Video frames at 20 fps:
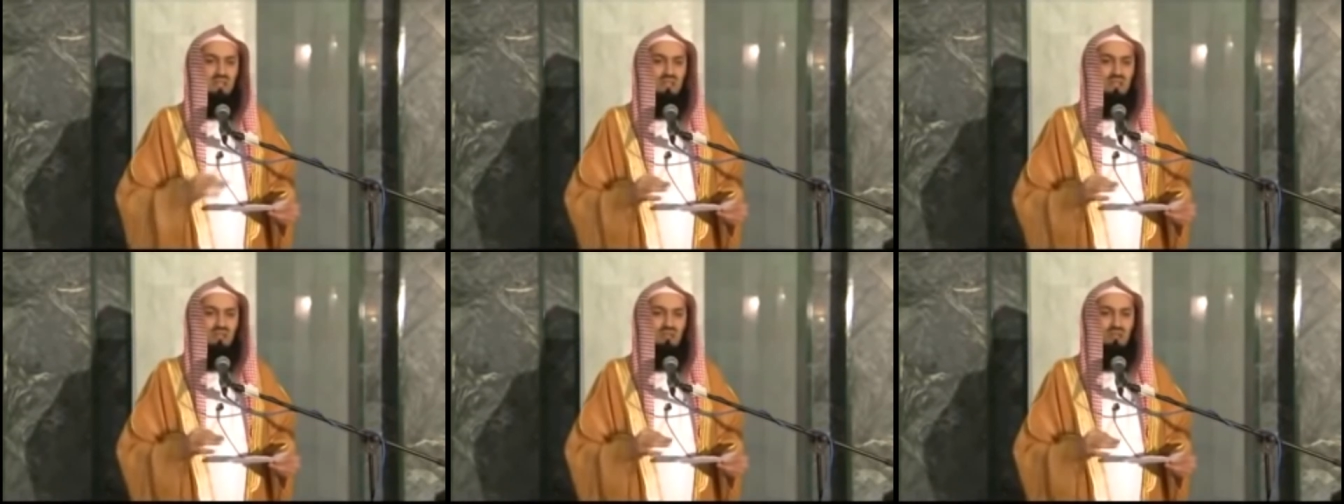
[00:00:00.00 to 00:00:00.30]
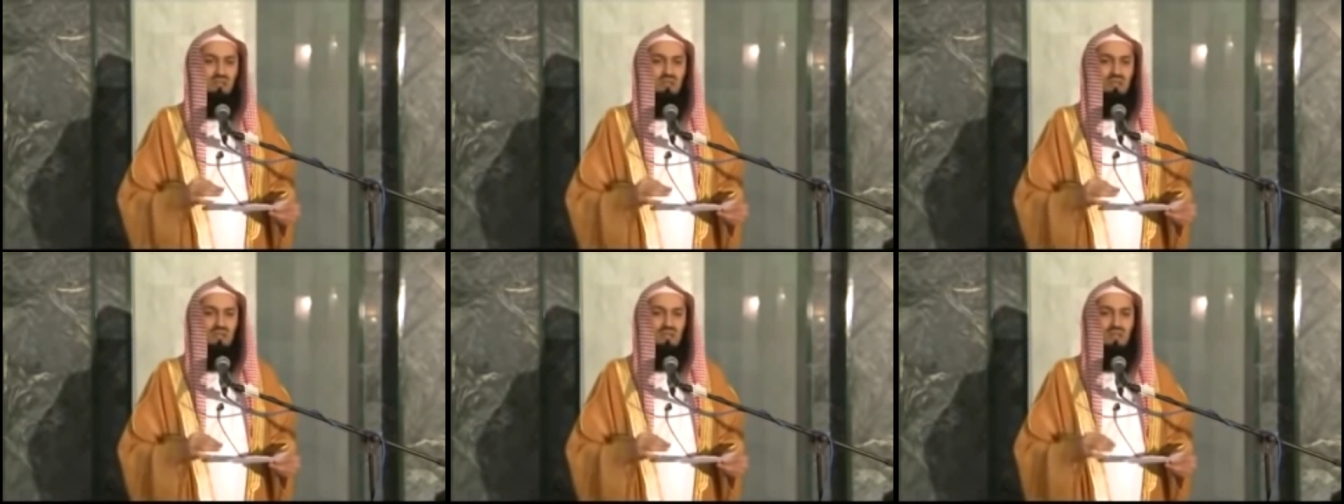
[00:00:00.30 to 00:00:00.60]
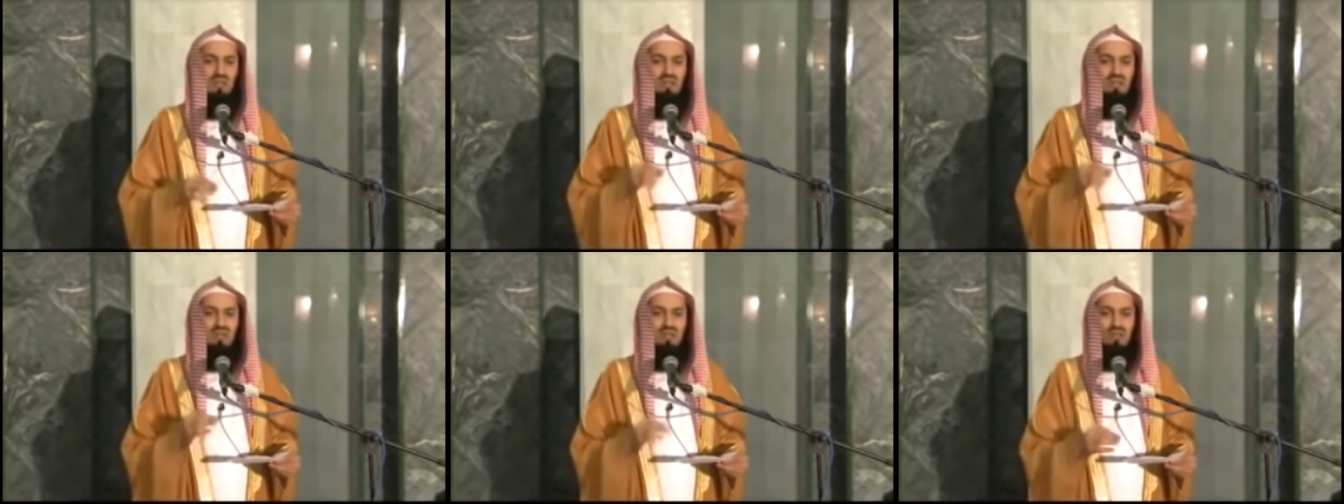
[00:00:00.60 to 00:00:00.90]
in this
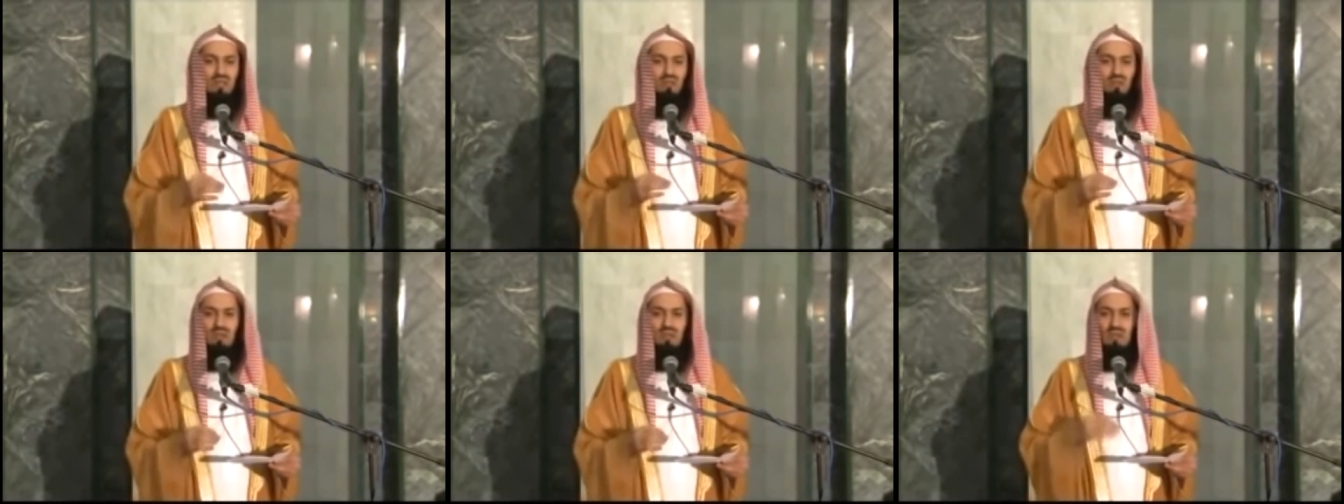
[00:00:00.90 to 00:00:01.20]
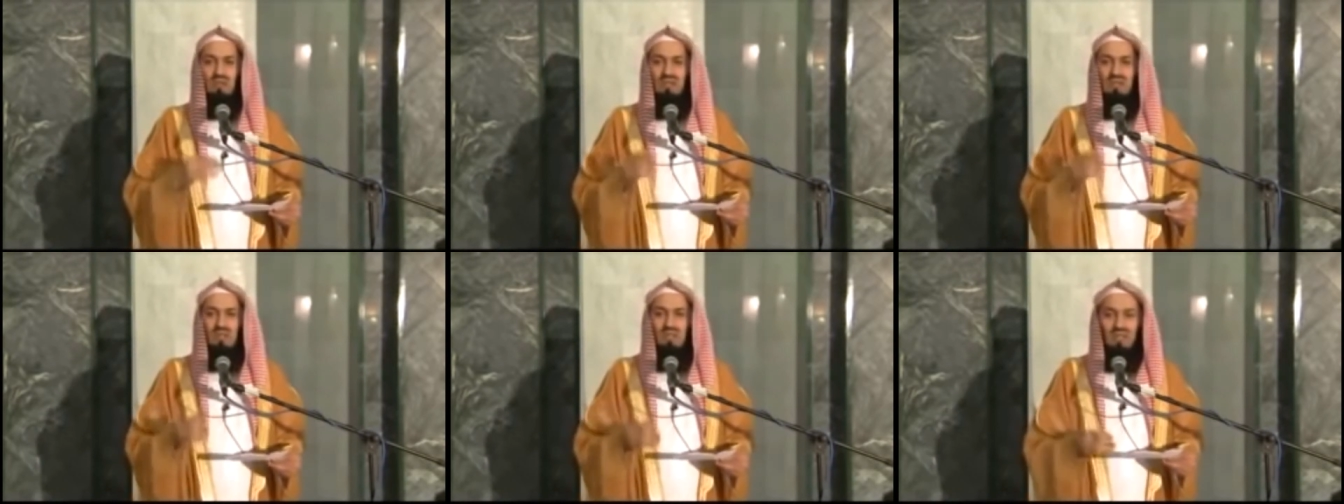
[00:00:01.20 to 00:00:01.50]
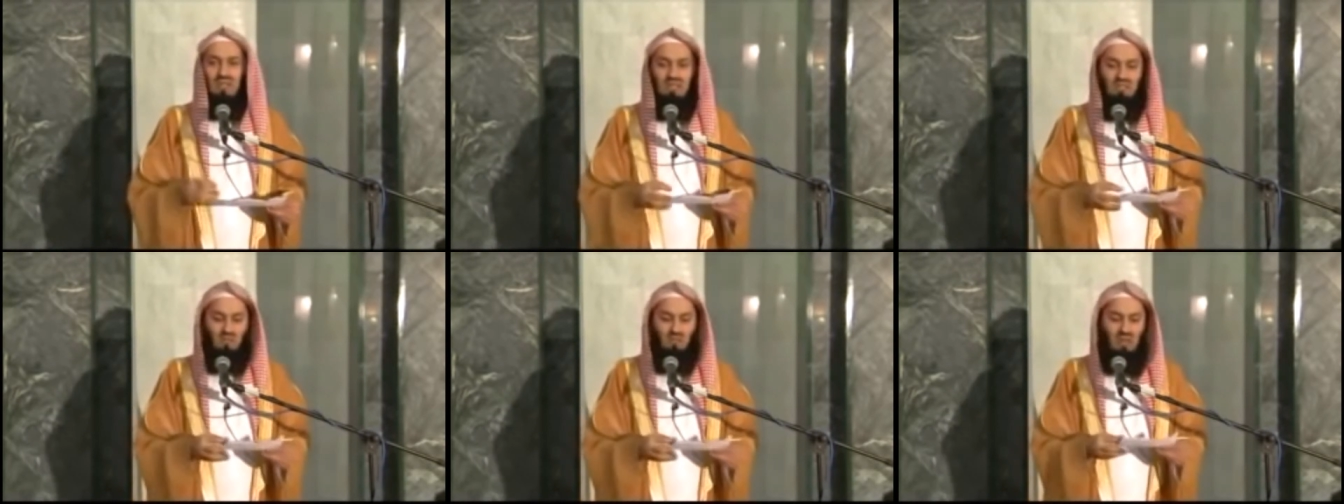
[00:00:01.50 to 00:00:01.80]
dunya, in this
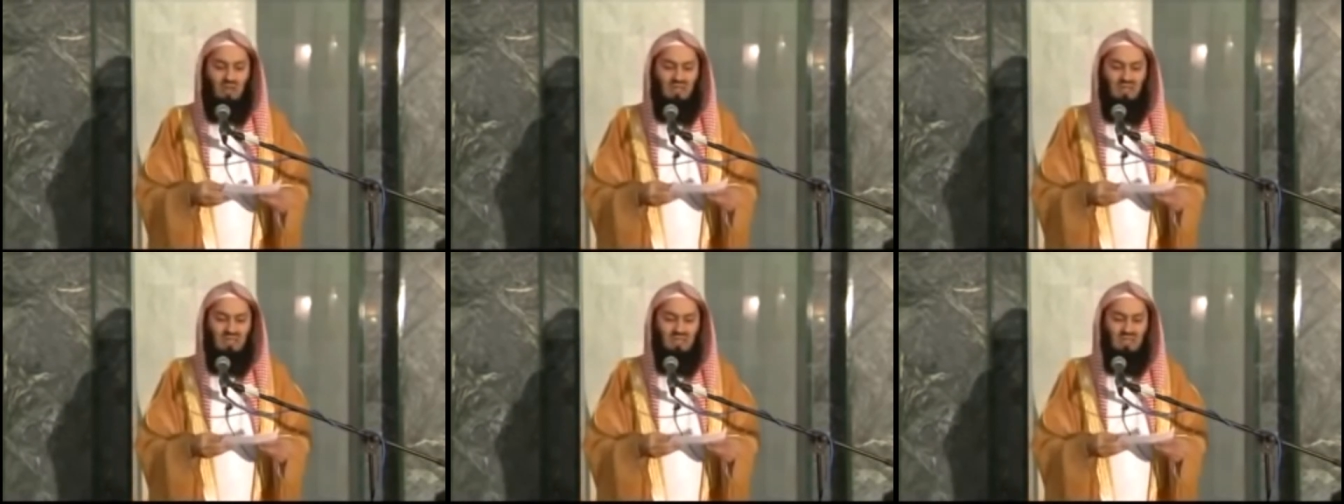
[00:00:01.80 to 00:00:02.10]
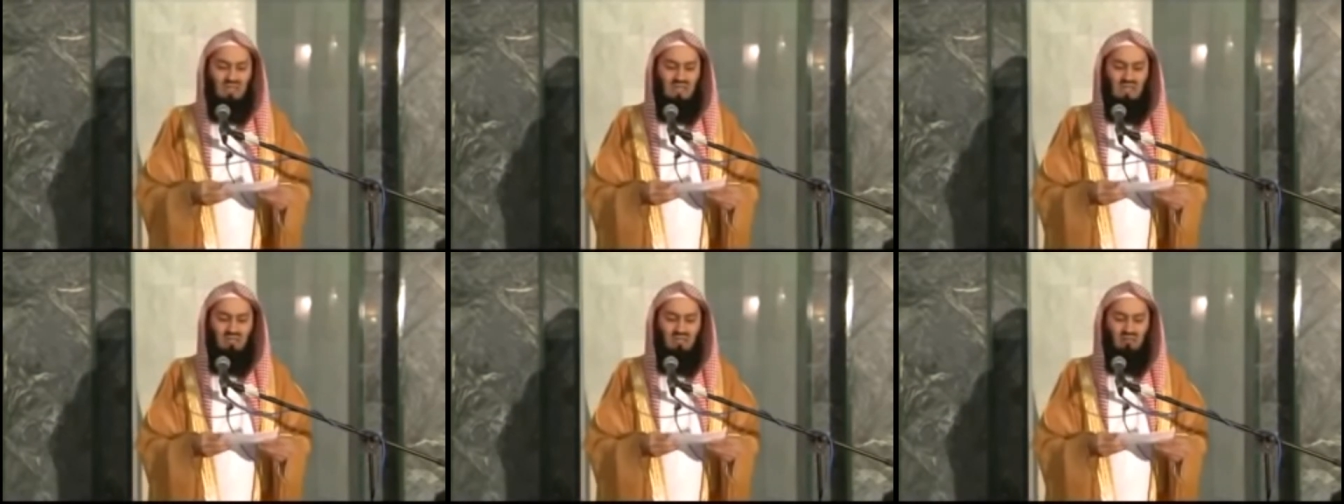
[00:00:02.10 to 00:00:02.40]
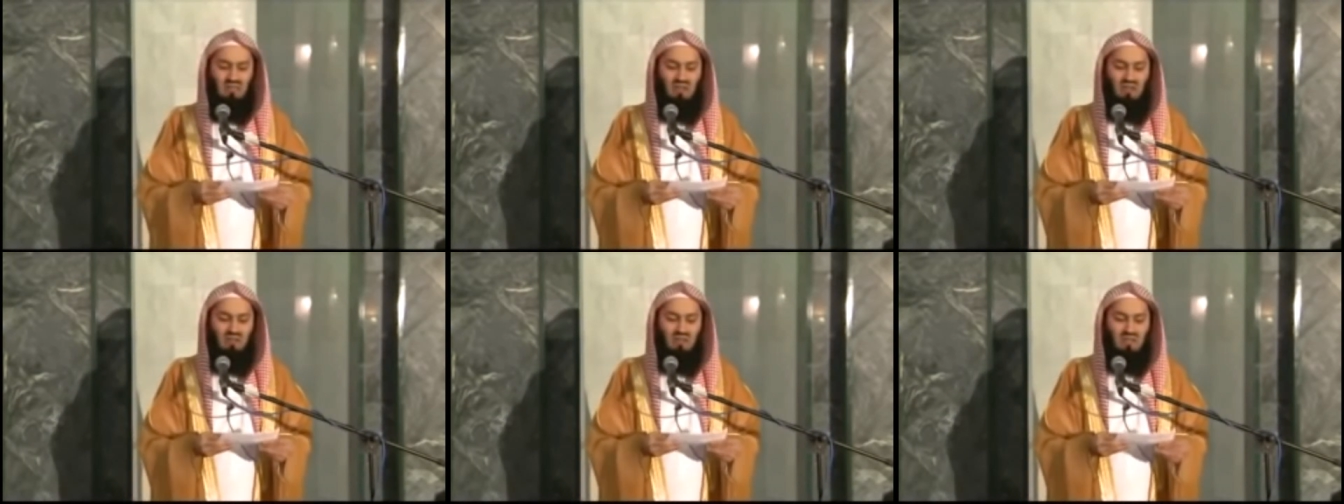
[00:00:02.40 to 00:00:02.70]
world, as well as in the
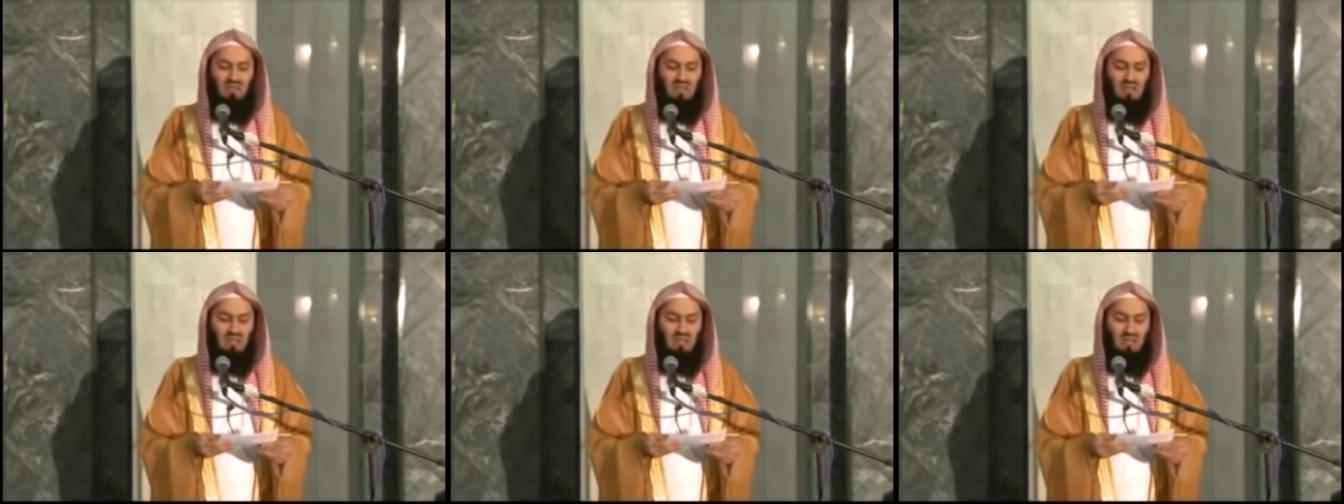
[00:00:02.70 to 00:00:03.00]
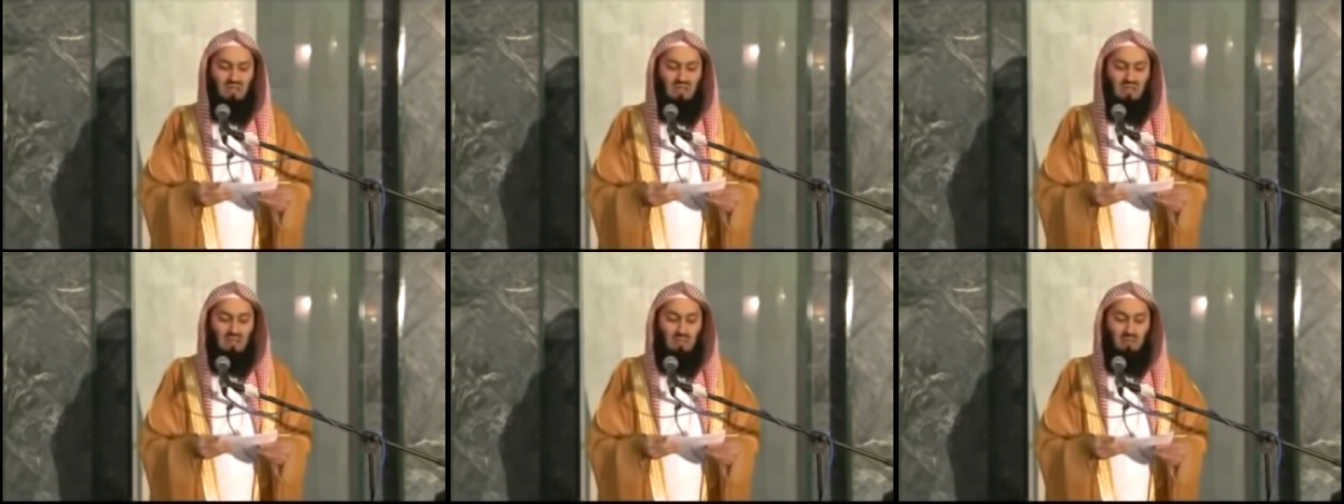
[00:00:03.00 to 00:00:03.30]
life after death.